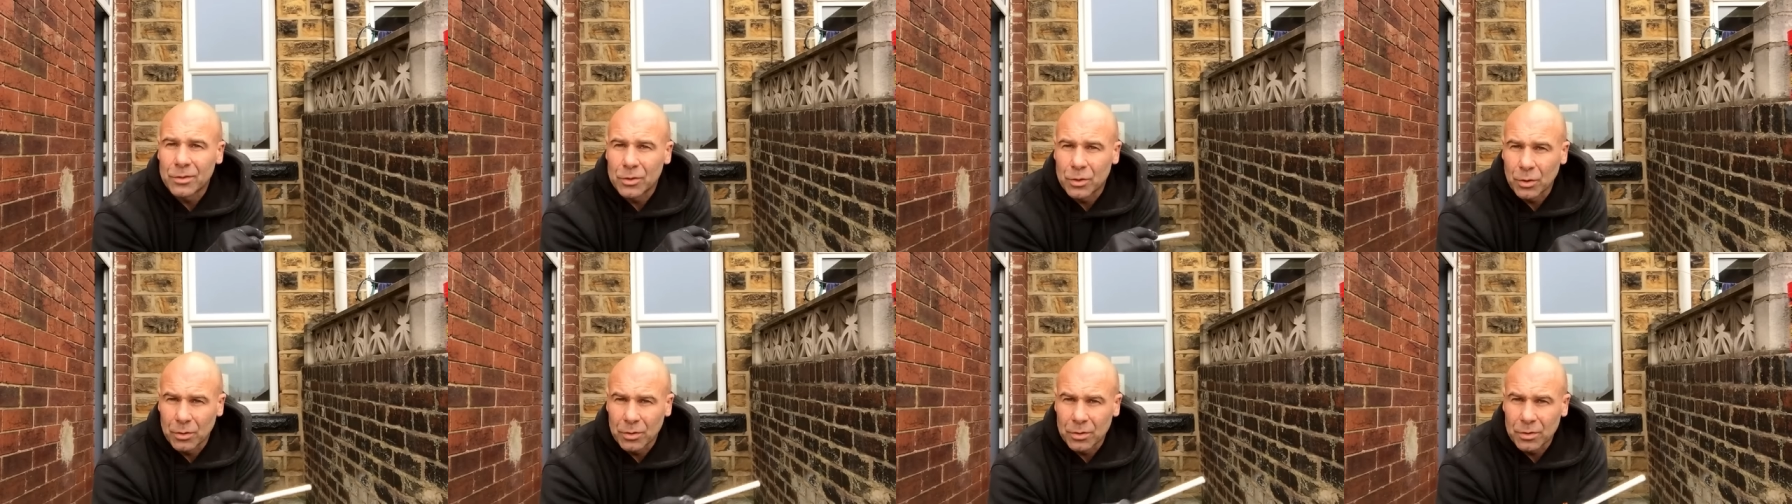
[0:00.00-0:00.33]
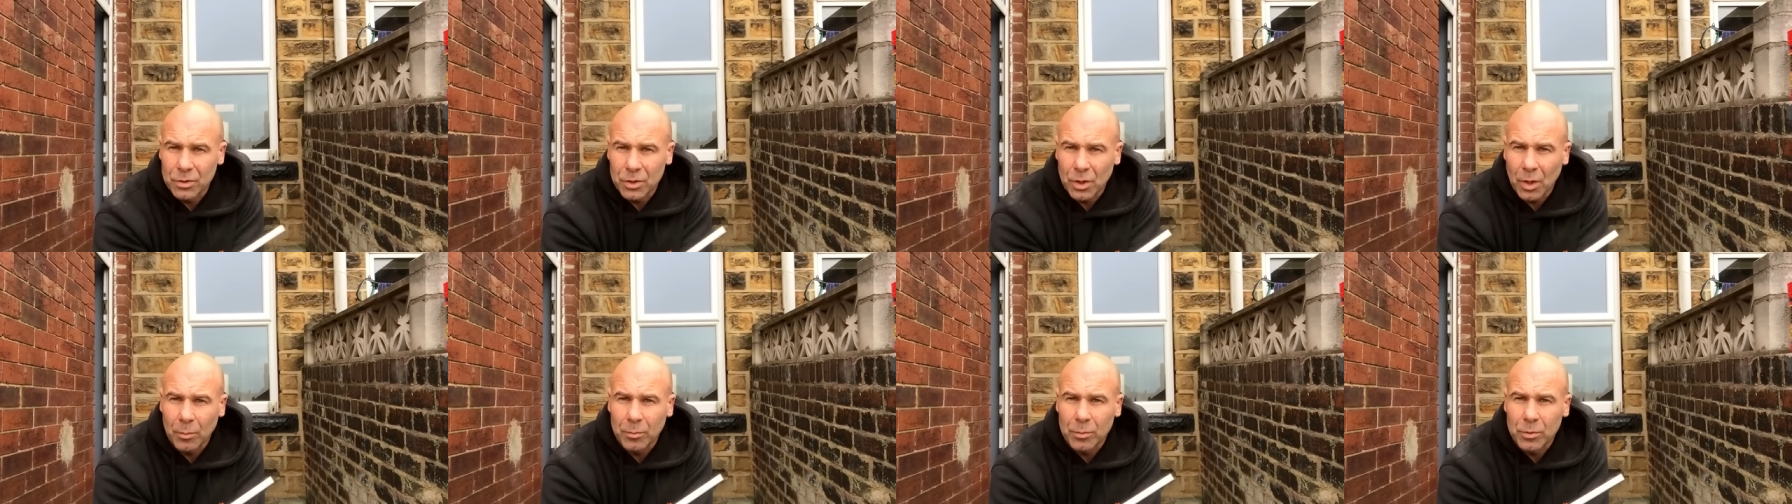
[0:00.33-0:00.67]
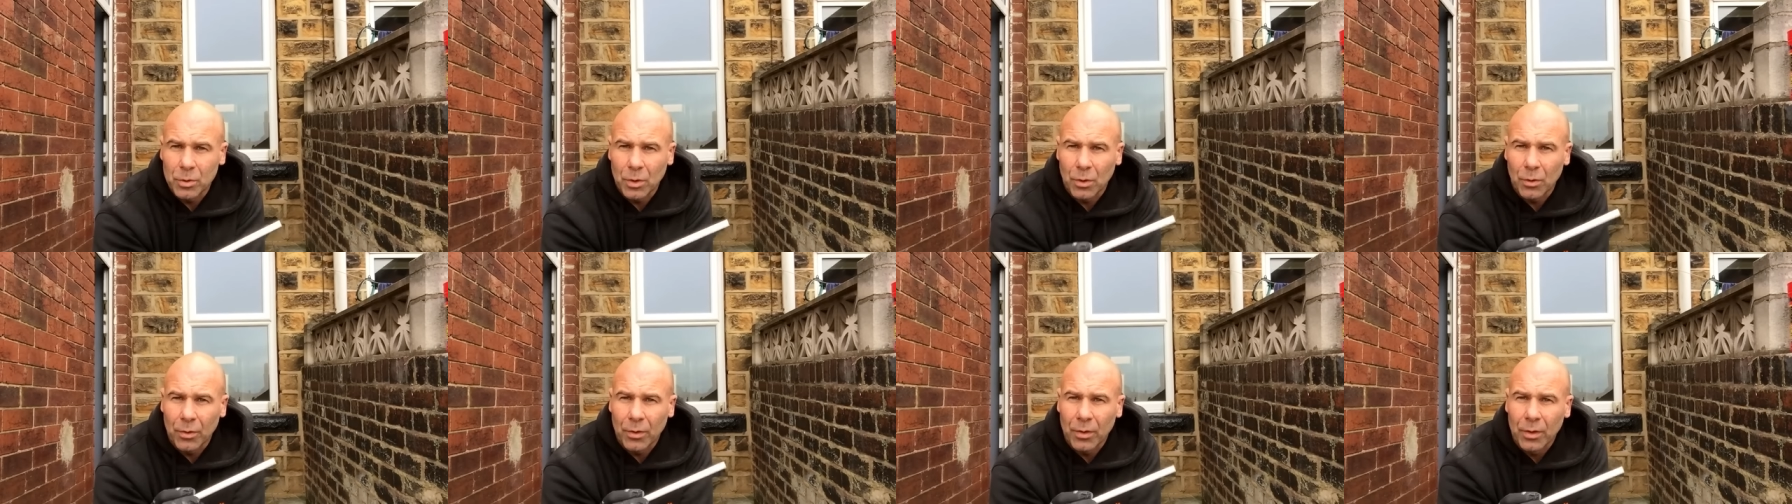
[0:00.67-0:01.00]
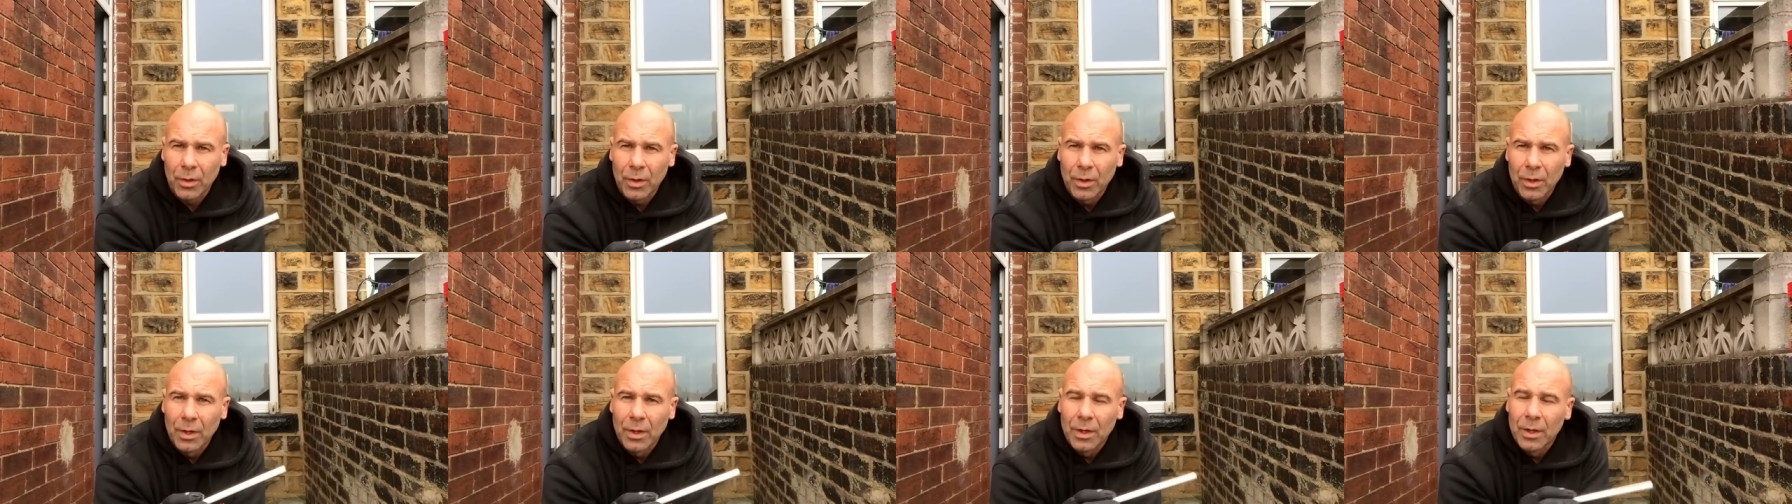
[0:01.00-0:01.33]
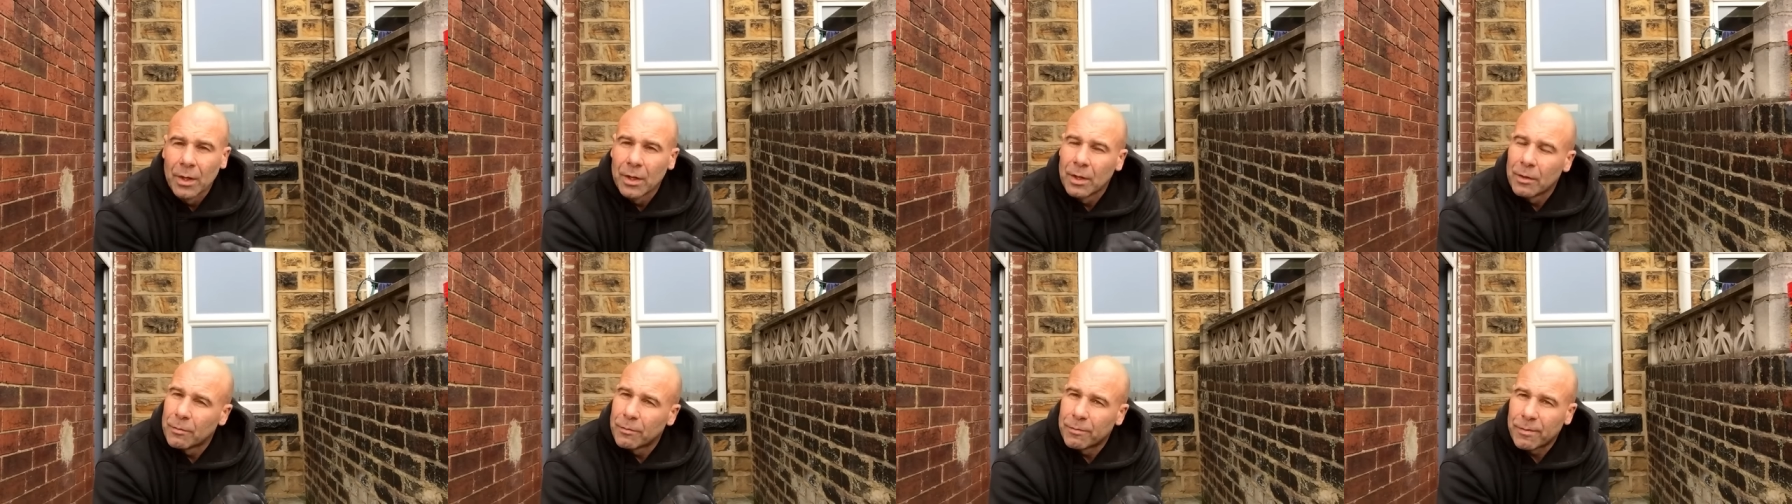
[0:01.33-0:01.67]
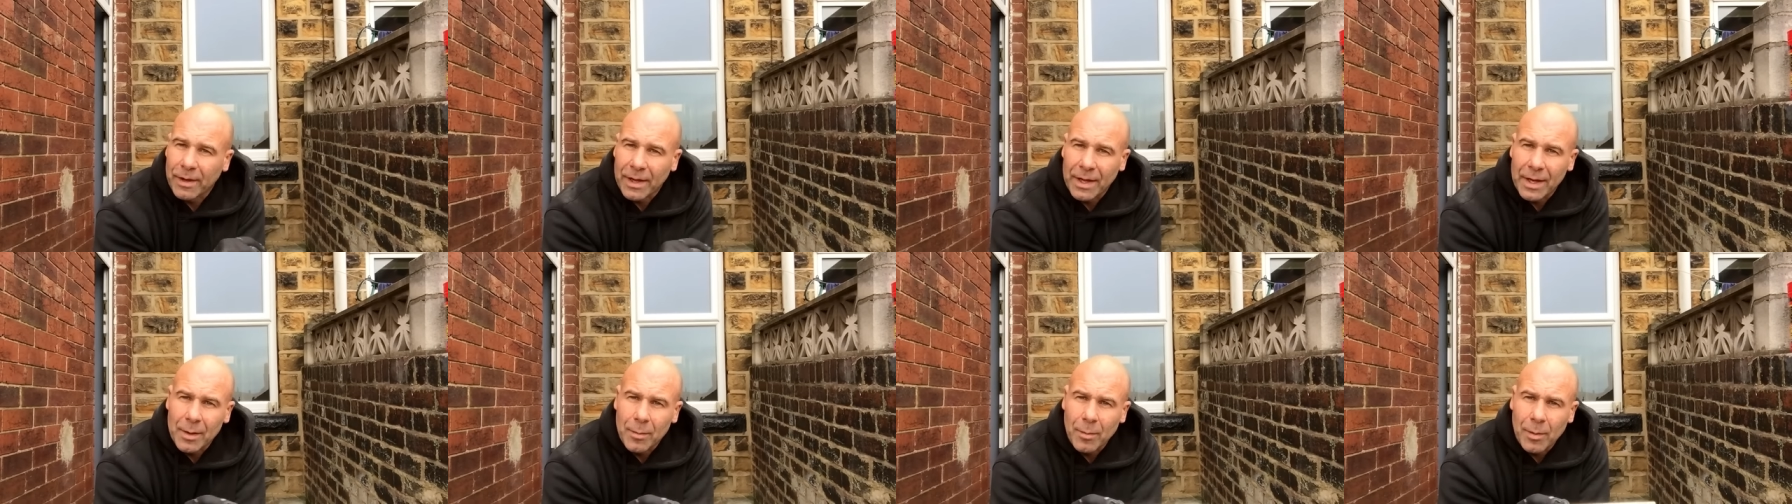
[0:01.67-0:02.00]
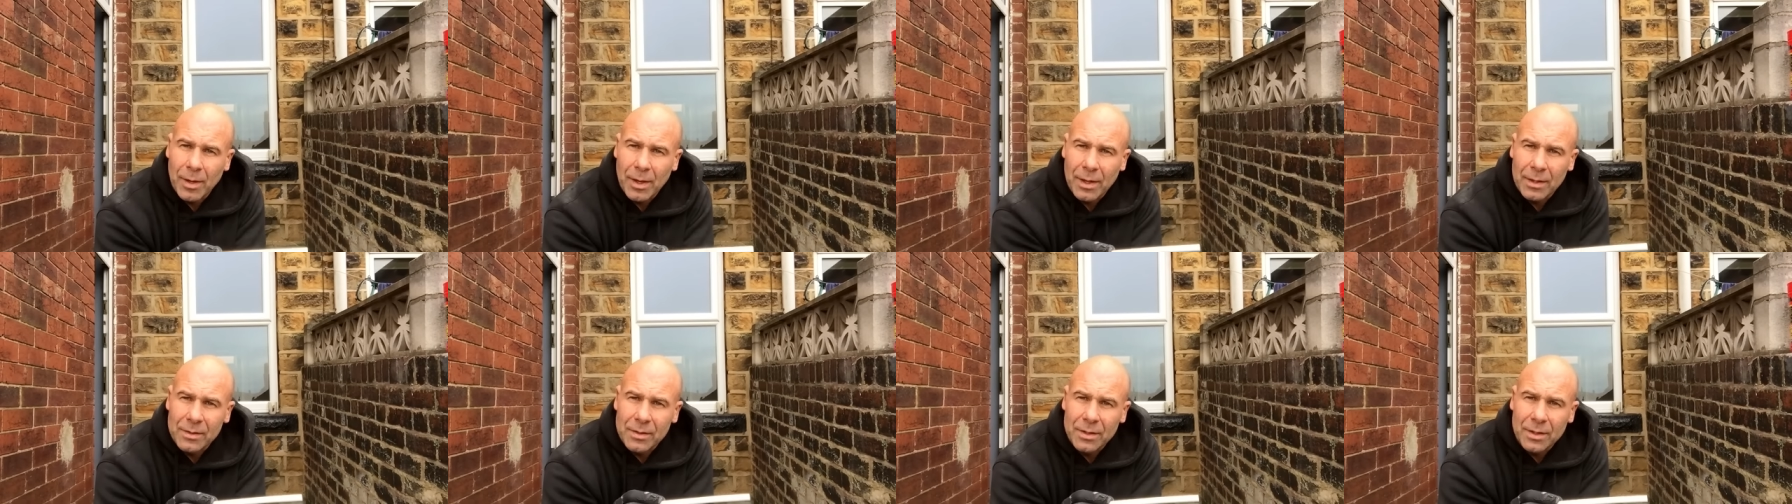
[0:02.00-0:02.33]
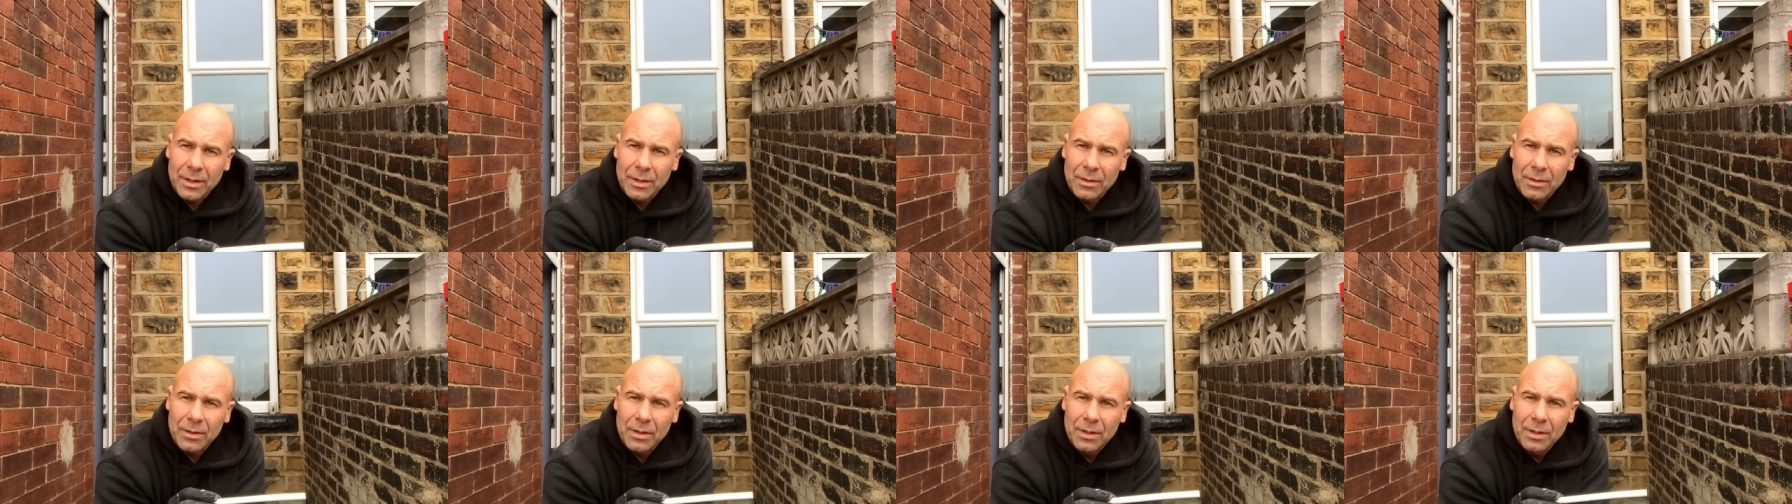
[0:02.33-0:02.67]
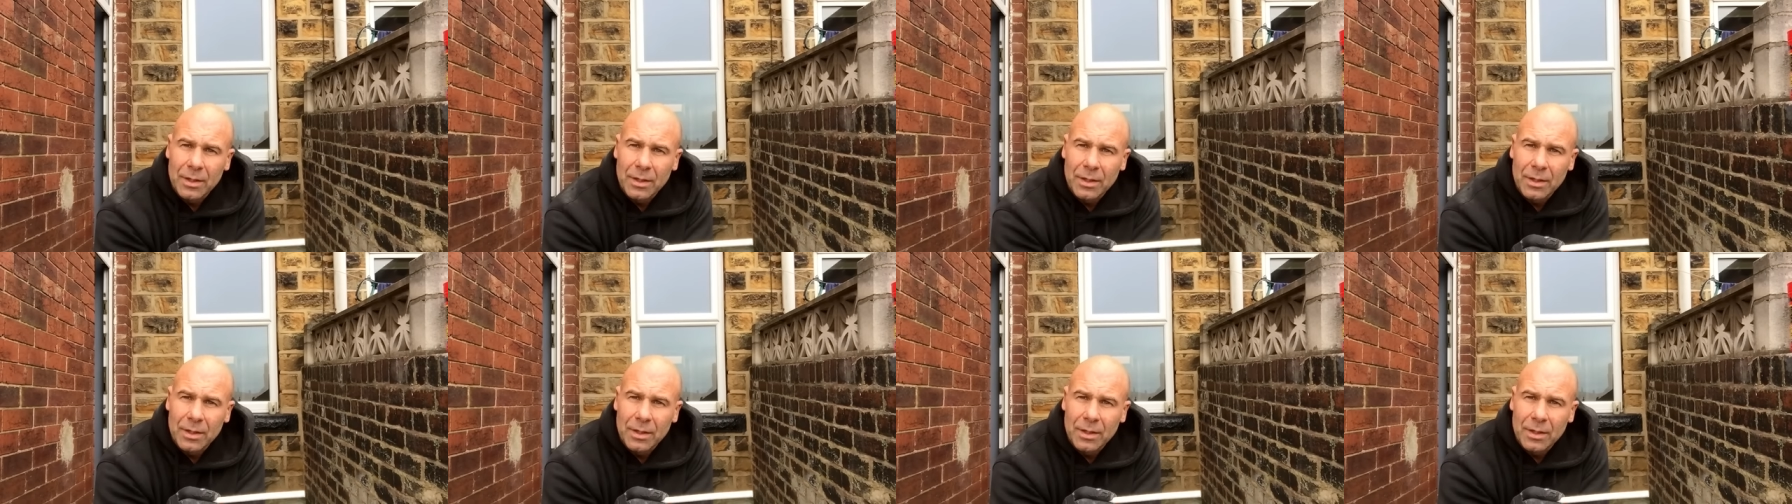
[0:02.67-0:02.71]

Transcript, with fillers: do, job done. Forget about it.